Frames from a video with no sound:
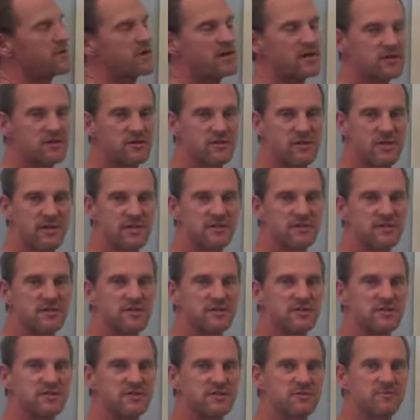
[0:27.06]
we can do this,
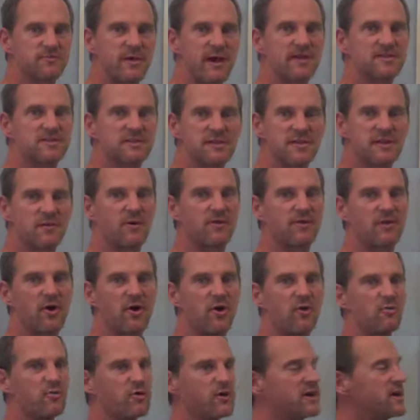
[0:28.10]
this is basically what the
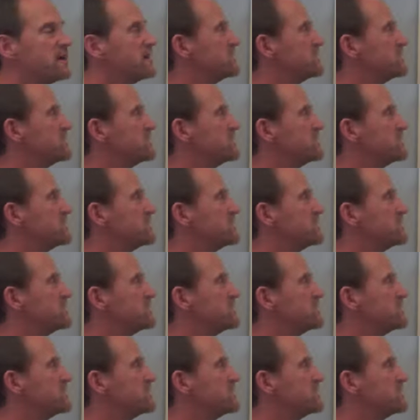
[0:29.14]
homework